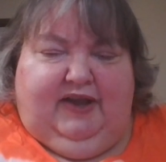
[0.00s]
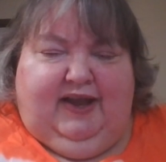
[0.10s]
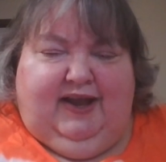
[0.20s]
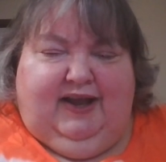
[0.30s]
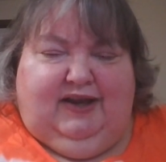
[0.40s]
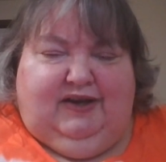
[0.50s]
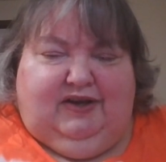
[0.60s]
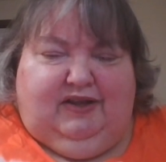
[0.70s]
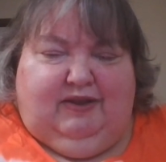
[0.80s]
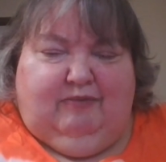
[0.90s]
and
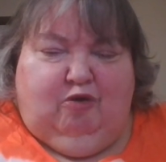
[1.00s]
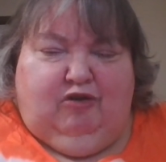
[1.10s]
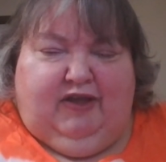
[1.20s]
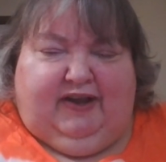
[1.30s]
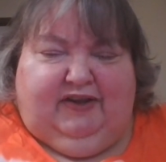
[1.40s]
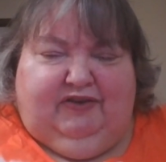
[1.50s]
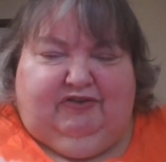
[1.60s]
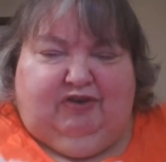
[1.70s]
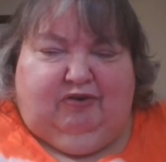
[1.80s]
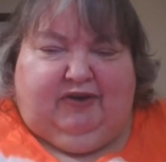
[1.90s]
the more they can
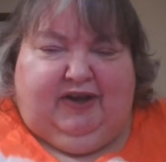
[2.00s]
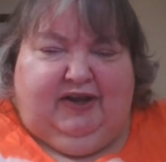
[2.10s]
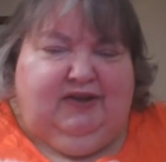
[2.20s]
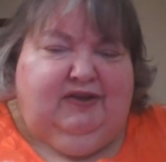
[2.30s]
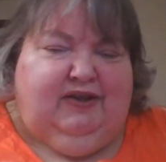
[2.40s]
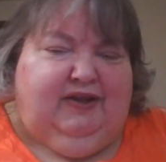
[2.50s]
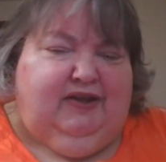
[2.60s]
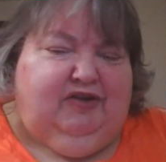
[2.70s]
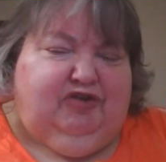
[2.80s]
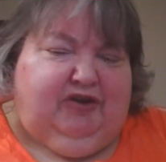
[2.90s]
soak in
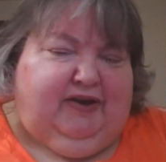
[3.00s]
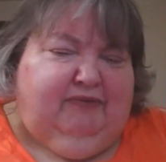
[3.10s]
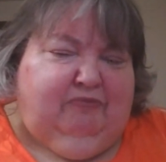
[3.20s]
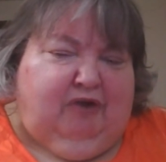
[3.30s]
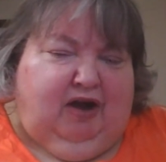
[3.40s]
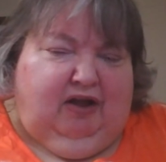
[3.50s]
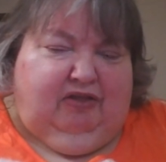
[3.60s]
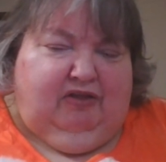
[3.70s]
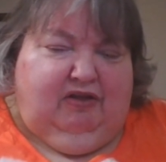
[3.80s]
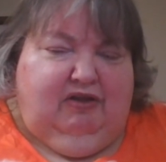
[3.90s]
the chicken broth,
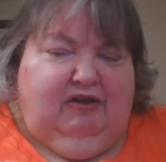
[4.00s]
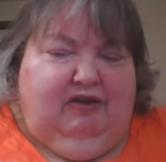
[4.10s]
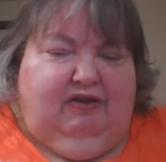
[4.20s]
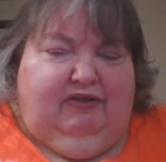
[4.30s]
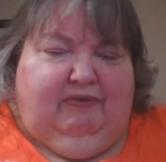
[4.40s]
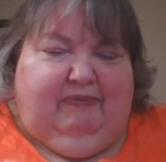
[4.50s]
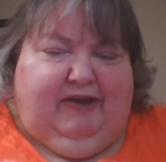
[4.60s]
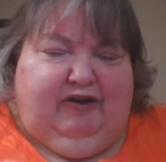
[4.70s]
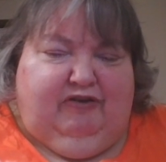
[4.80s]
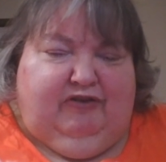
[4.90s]
the
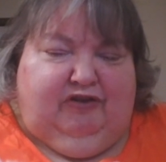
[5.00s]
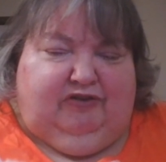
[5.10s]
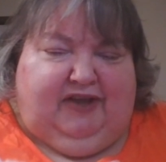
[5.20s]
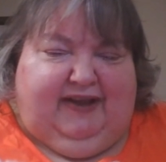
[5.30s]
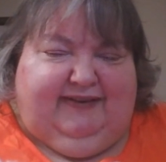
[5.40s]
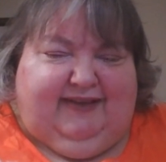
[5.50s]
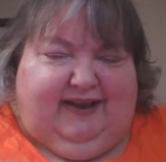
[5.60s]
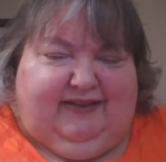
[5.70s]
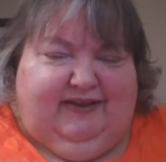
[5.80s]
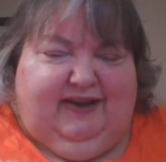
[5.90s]
better they'll taste.
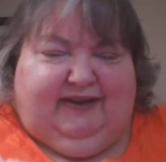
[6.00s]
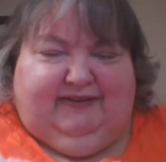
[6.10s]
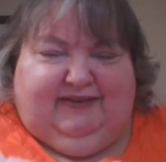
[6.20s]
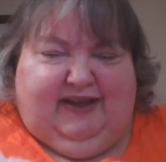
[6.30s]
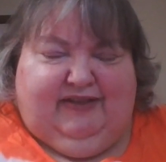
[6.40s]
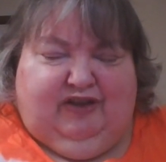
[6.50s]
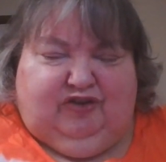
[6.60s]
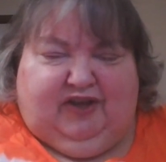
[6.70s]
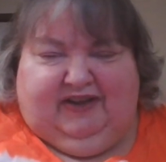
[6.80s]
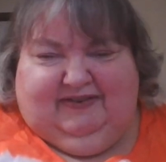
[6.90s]
Like the next day, they'll
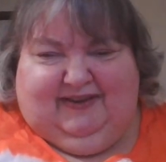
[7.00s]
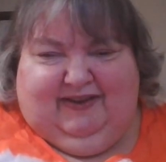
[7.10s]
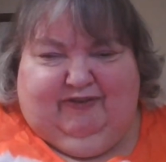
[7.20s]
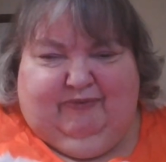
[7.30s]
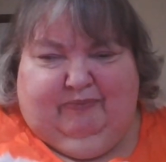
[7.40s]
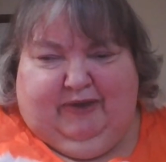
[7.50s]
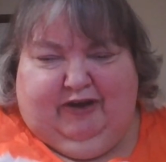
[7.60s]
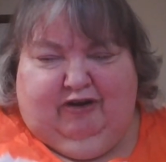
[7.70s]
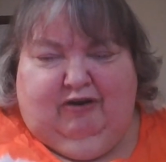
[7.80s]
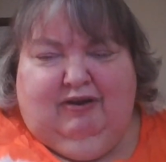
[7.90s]
taste even
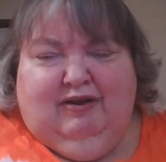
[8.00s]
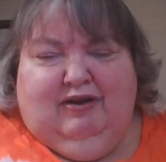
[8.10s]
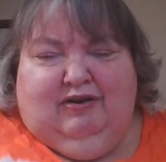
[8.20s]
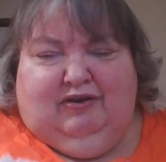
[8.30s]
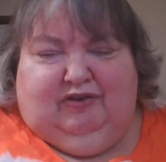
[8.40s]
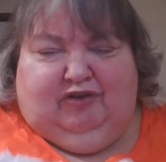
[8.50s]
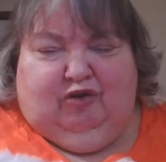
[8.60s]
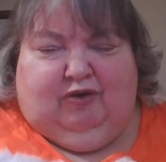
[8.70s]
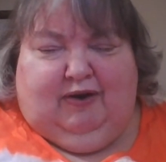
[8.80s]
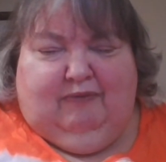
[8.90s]
better to
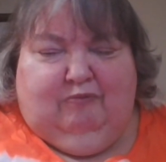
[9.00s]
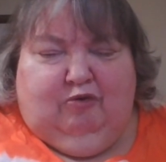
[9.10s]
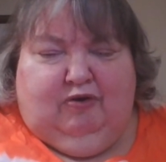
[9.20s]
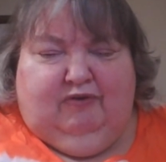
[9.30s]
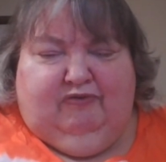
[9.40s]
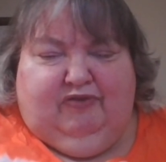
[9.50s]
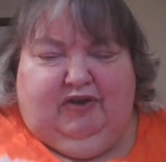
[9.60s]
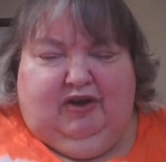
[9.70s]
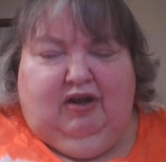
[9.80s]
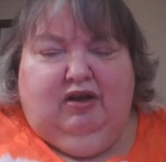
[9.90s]
soak up more of
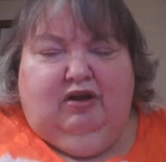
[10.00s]
the